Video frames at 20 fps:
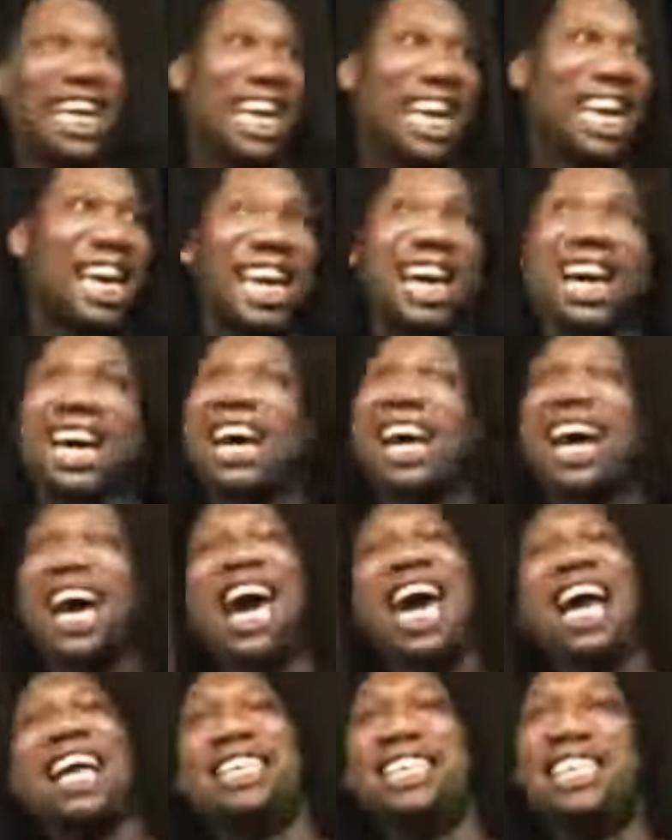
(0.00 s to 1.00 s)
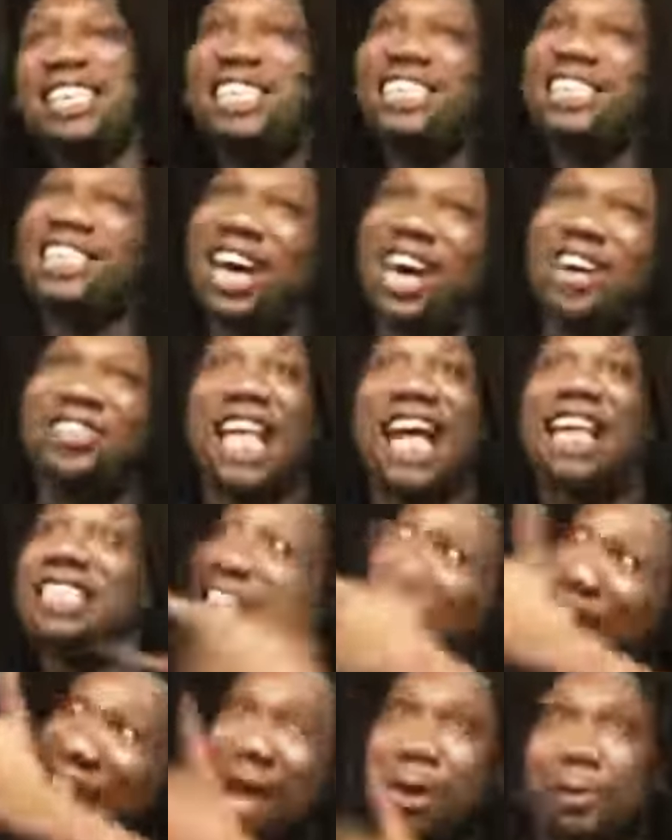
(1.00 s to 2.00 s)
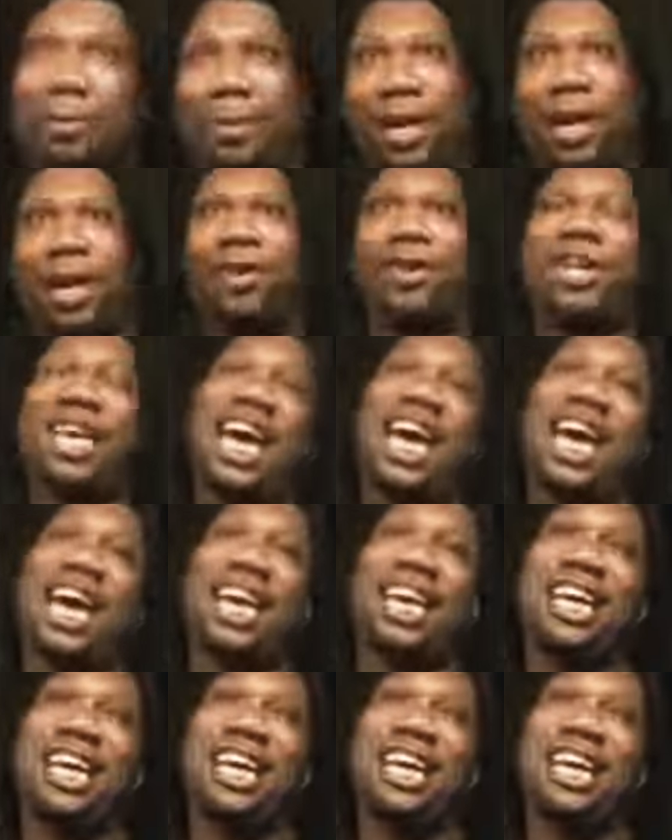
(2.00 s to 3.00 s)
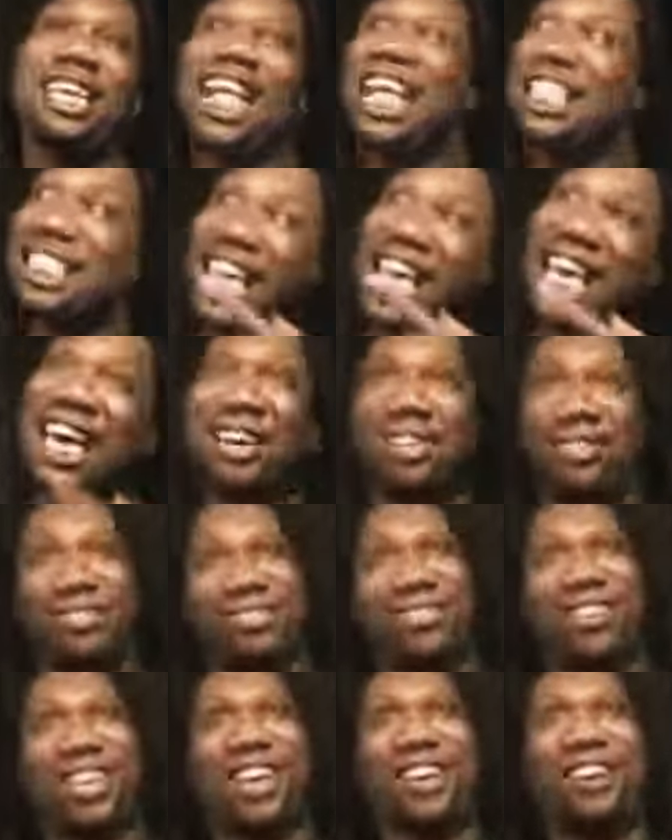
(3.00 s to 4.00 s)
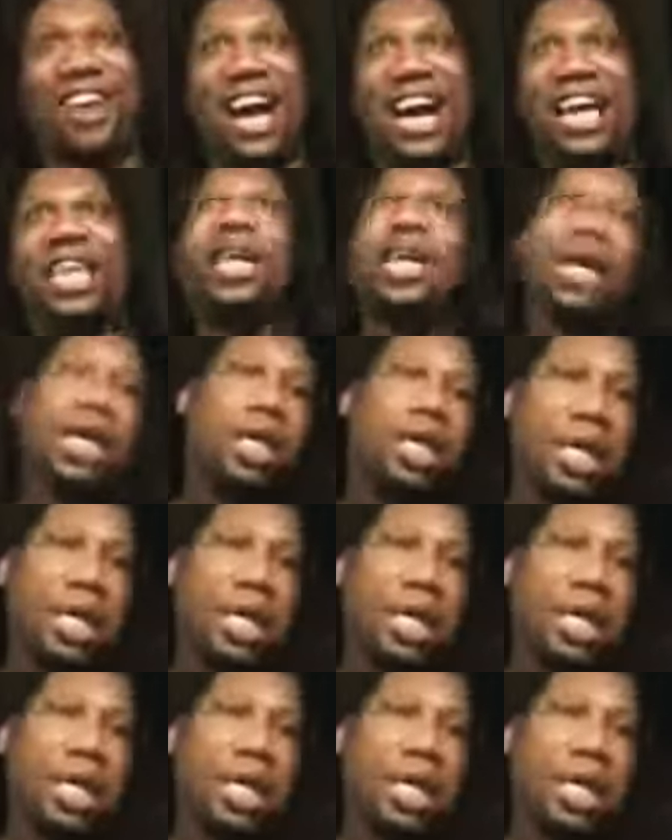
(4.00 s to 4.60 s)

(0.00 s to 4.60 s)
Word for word: Yeah, and you don't. That's him, okay? That's him, all right?